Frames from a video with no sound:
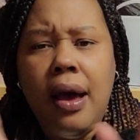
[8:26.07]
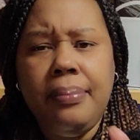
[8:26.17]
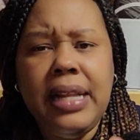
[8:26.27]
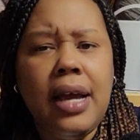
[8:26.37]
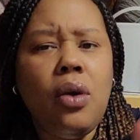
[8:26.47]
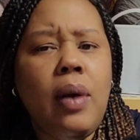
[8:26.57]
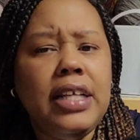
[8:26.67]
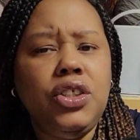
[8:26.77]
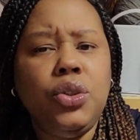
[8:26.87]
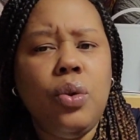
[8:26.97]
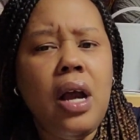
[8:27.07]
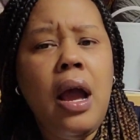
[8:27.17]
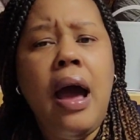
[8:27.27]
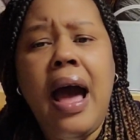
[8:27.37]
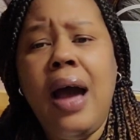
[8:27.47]
I'm not quite sure.
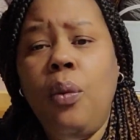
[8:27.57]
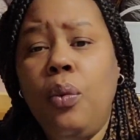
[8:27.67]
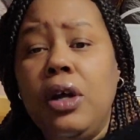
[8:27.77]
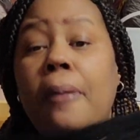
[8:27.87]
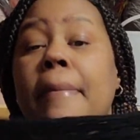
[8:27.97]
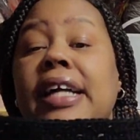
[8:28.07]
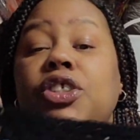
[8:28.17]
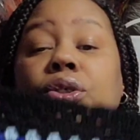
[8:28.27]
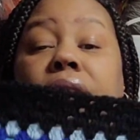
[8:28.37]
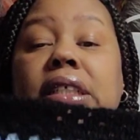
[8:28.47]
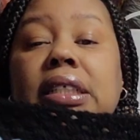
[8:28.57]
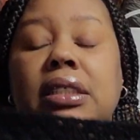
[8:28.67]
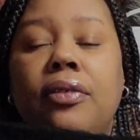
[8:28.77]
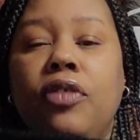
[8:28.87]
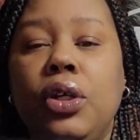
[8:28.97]
I will measure
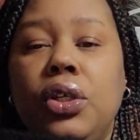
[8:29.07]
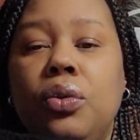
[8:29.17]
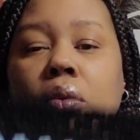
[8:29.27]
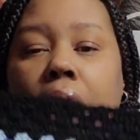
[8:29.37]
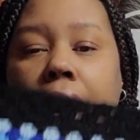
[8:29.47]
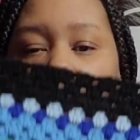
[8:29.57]
this for you.